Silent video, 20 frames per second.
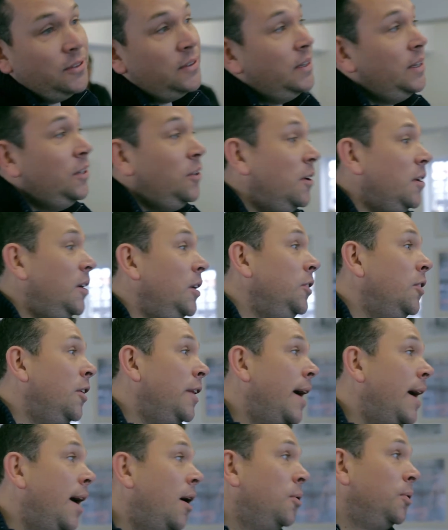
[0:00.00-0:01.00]
I was
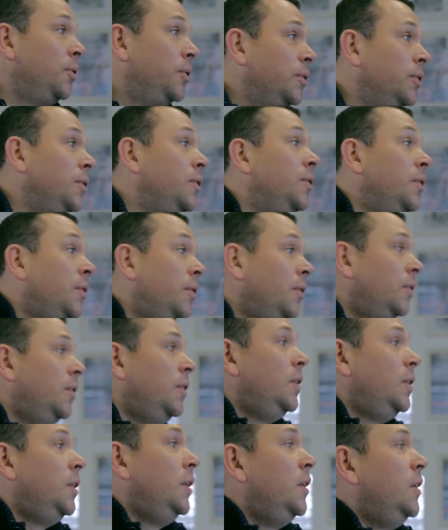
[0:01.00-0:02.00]
able to survive
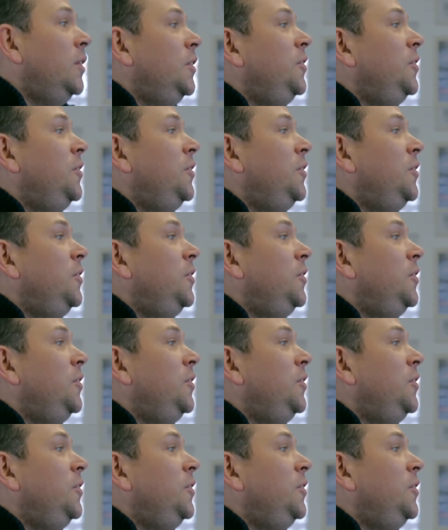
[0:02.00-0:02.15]
that long?